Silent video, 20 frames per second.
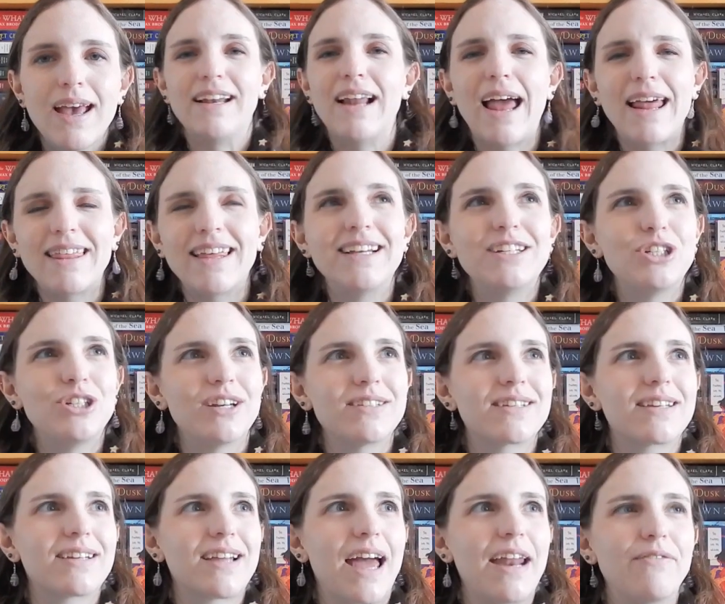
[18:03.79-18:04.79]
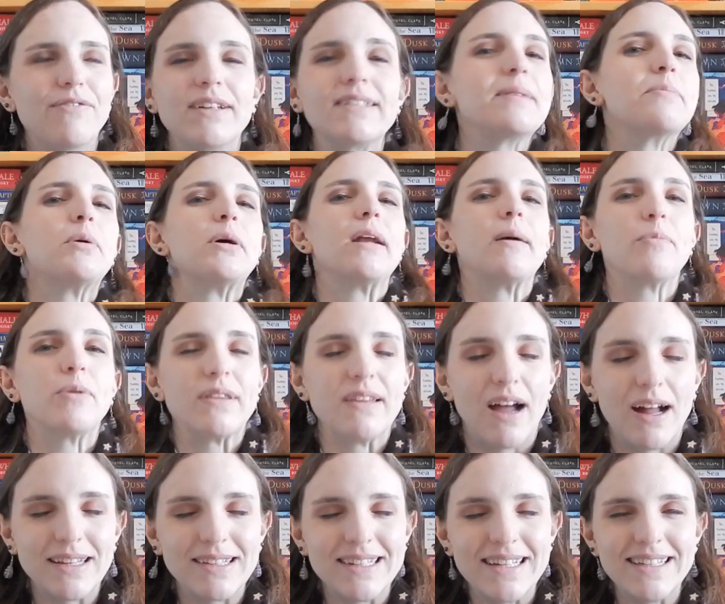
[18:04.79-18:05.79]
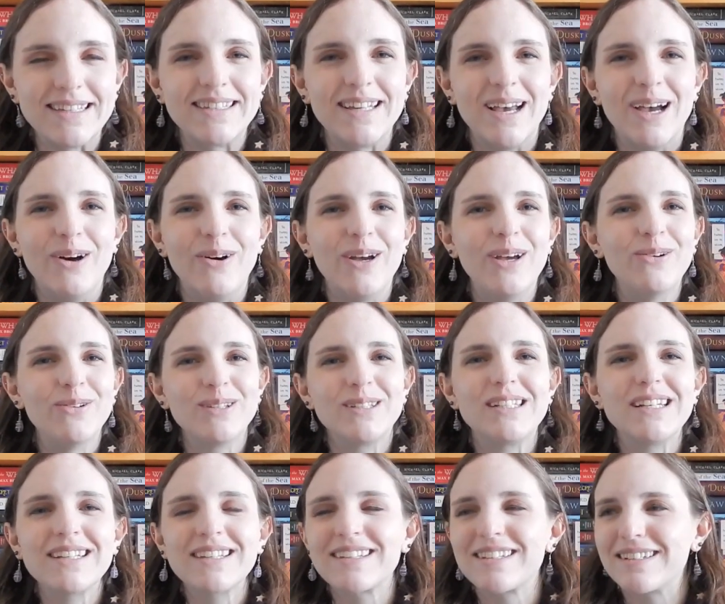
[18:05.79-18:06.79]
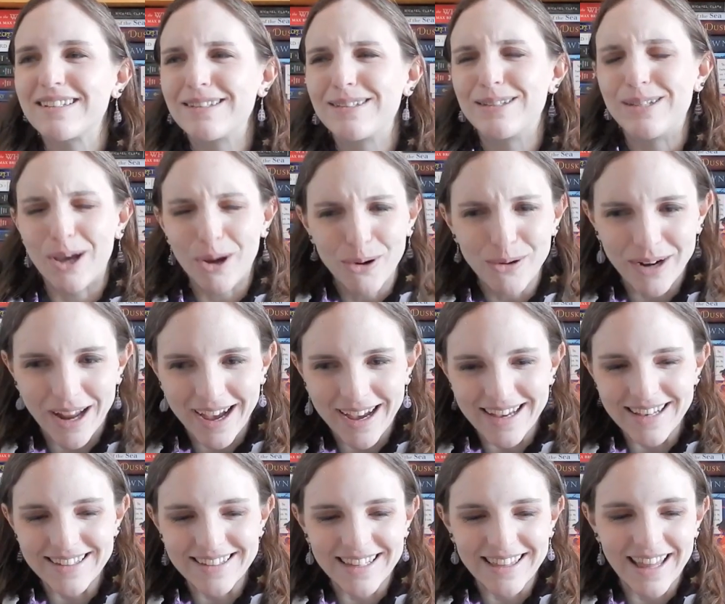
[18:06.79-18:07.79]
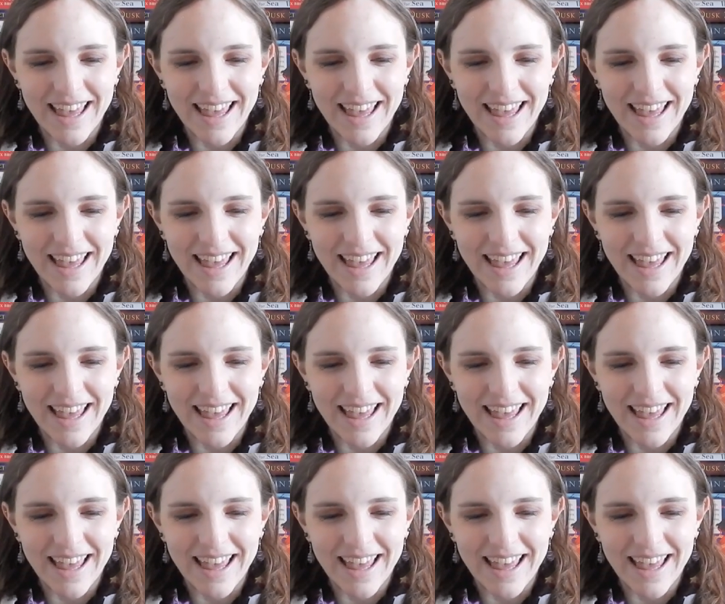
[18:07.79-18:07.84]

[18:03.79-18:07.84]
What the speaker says: I think she just kind of doesn't put up with nonsense, so it was just so nice.